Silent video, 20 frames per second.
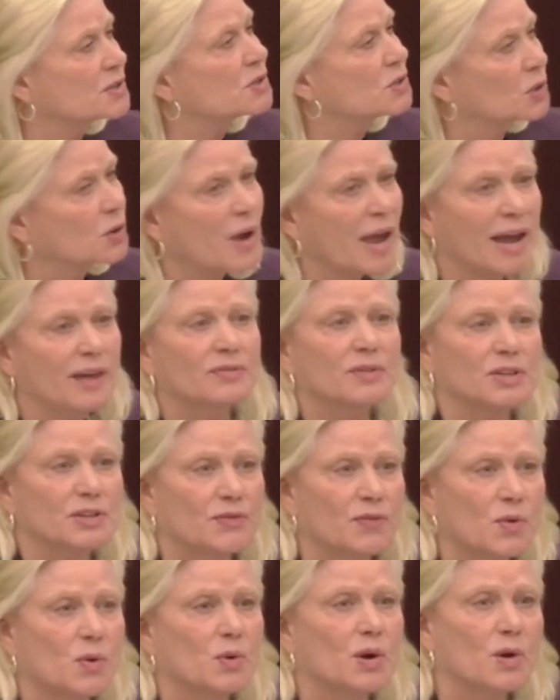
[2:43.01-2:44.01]
so average
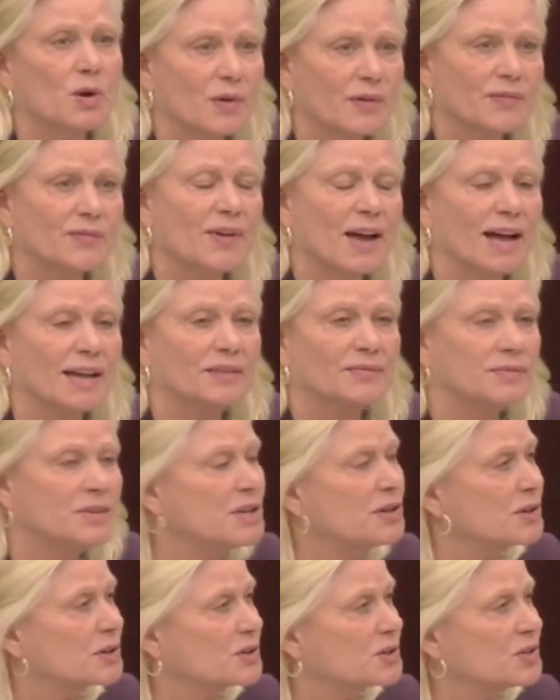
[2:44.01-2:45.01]
4 or 5
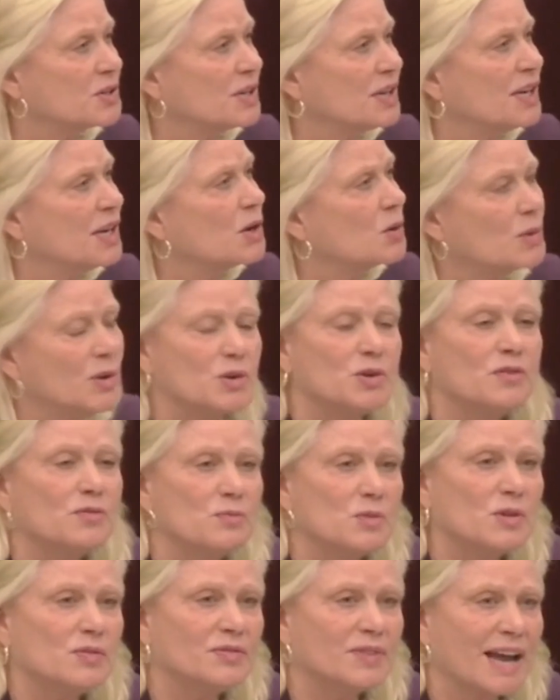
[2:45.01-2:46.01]
years when you've
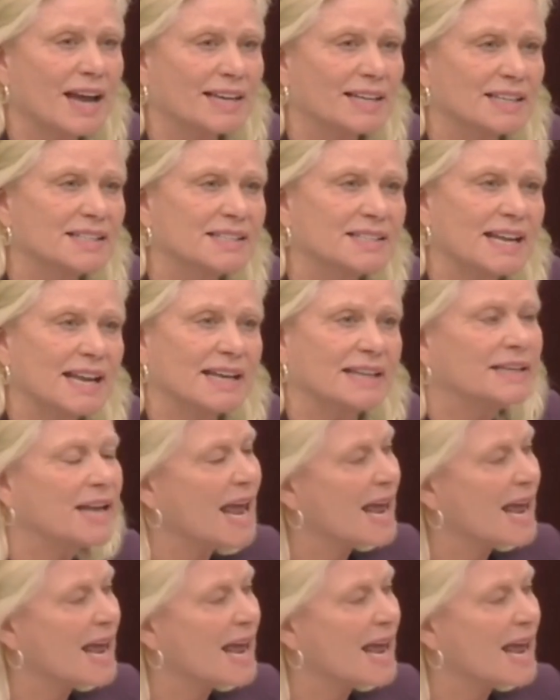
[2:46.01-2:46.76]
moved out of state.